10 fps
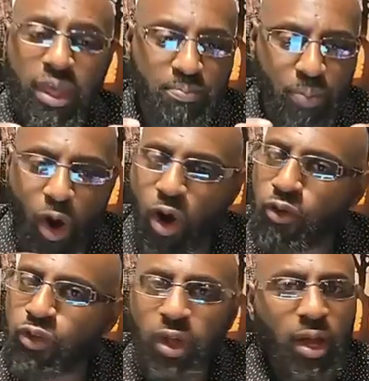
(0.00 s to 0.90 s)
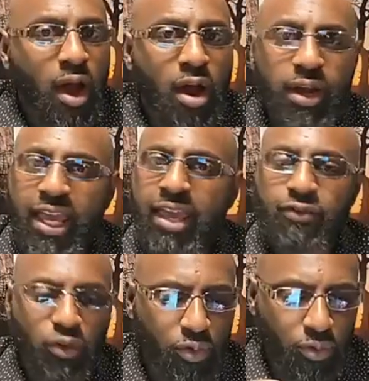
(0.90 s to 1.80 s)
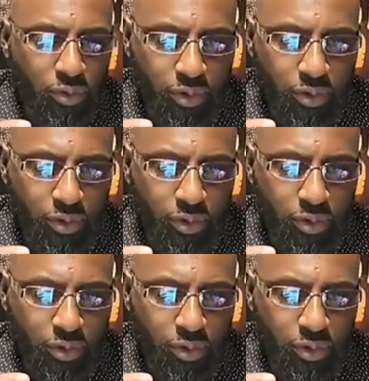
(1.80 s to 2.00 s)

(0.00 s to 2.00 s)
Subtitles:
They both are evil.